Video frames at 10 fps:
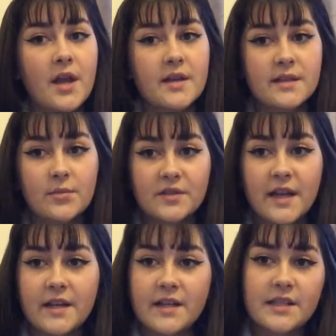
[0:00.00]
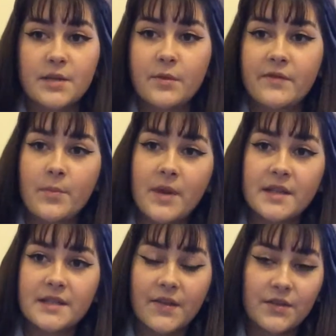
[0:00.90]
simultaneously with the
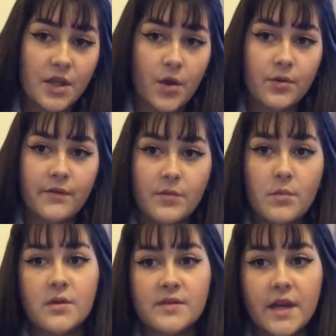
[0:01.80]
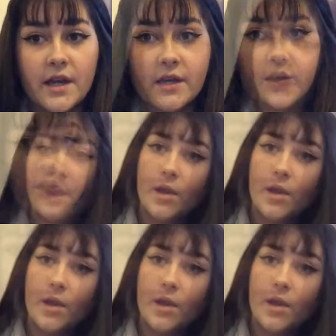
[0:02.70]
beat and the tone of the music.